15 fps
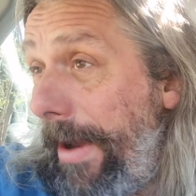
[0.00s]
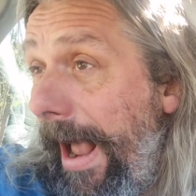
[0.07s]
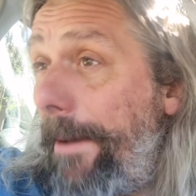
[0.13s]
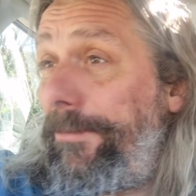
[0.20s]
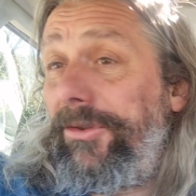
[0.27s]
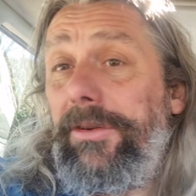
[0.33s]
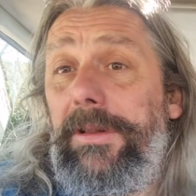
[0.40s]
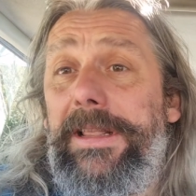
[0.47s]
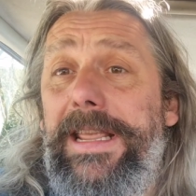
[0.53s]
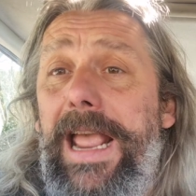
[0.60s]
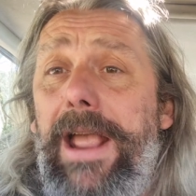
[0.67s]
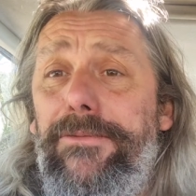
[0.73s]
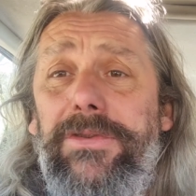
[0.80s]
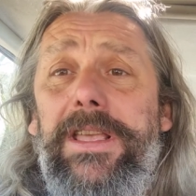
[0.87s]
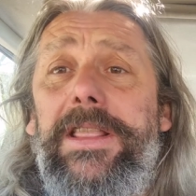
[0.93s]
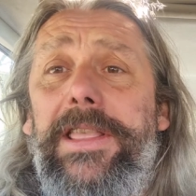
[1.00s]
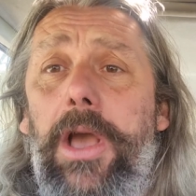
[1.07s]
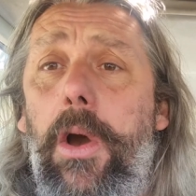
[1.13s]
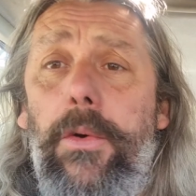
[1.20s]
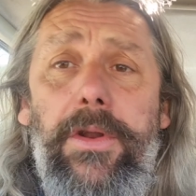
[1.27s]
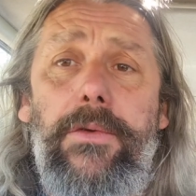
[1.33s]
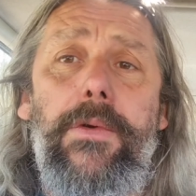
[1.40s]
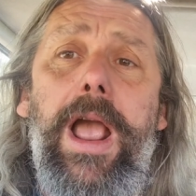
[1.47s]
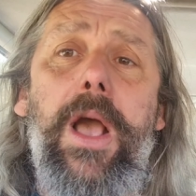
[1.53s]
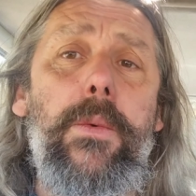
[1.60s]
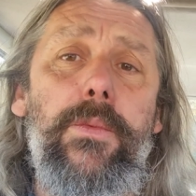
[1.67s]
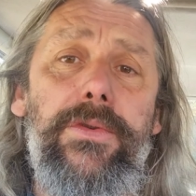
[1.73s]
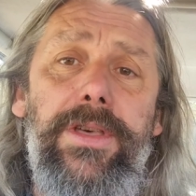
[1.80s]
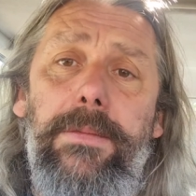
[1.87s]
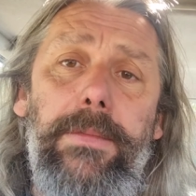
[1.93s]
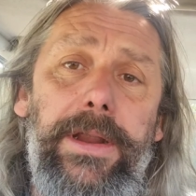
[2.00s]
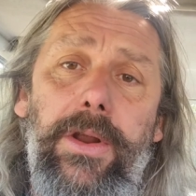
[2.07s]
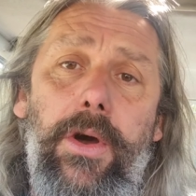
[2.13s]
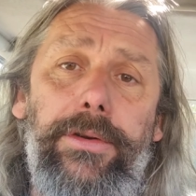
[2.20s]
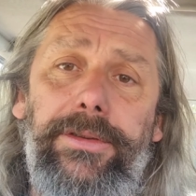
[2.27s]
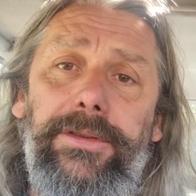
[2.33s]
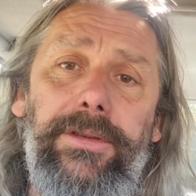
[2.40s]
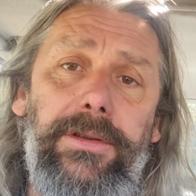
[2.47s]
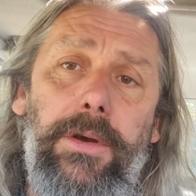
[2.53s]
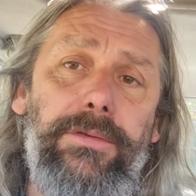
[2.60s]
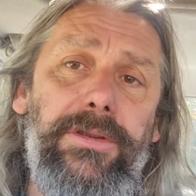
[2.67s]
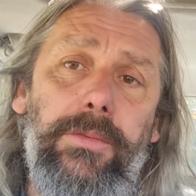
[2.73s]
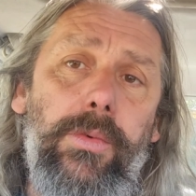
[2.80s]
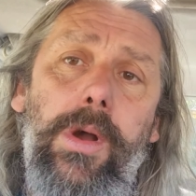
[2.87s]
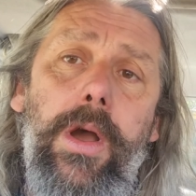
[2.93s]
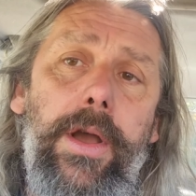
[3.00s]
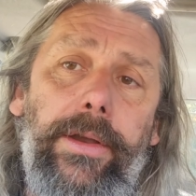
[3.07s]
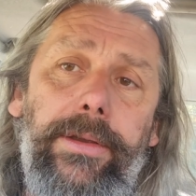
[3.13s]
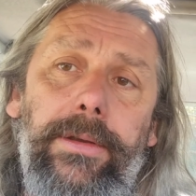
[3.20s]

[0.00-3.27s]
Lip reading: absolutely everything they own around with them in order to go to work.